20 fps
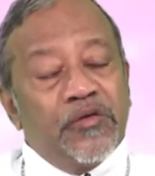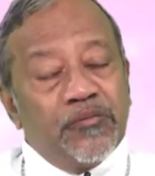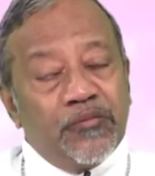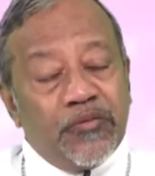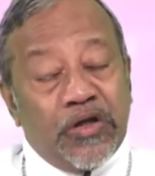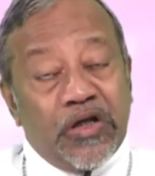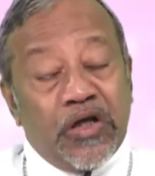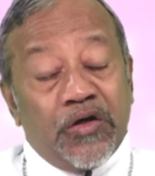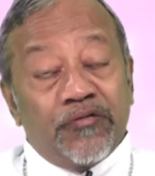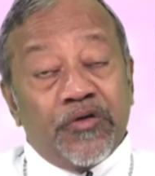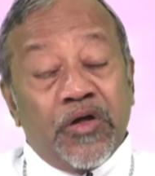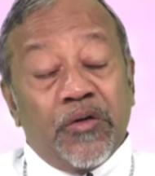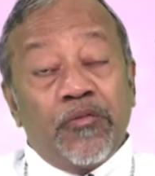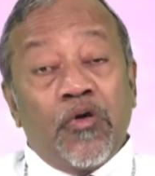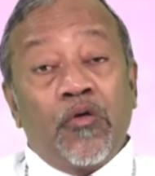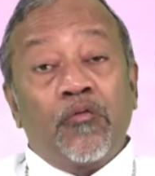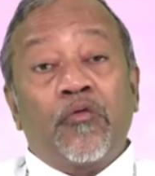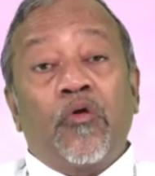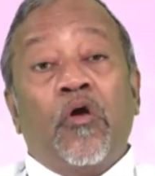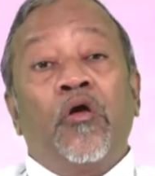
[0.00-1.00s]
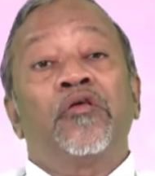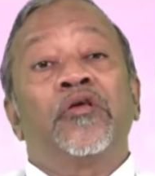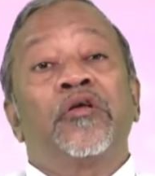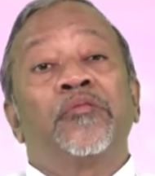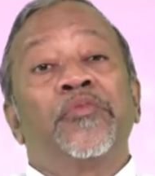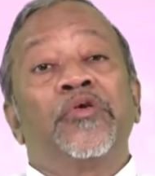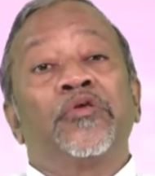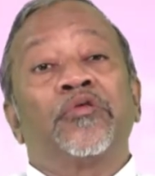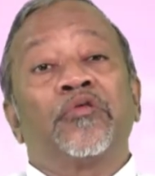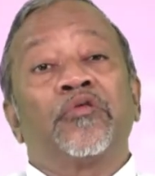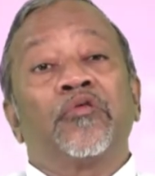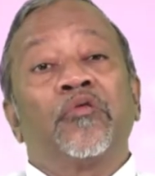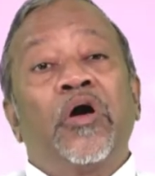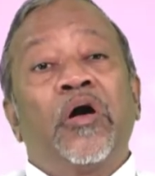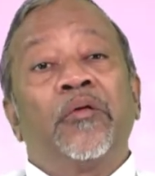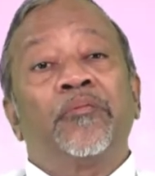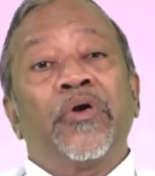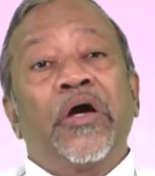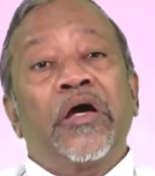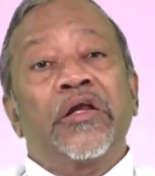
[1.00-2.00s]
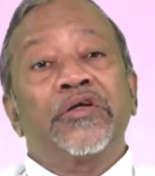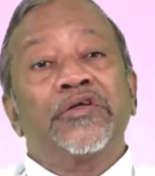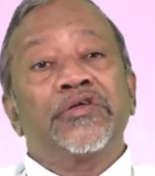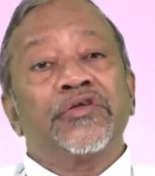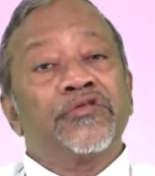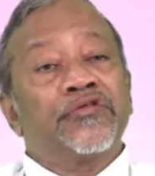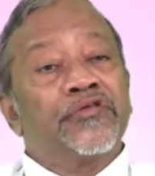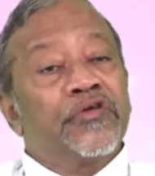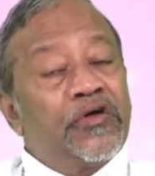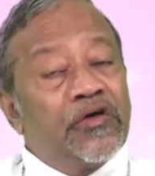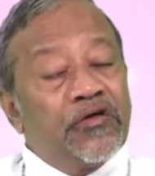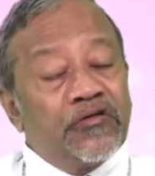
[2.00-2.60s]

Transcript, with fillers: Many of them have contributed to our parishes.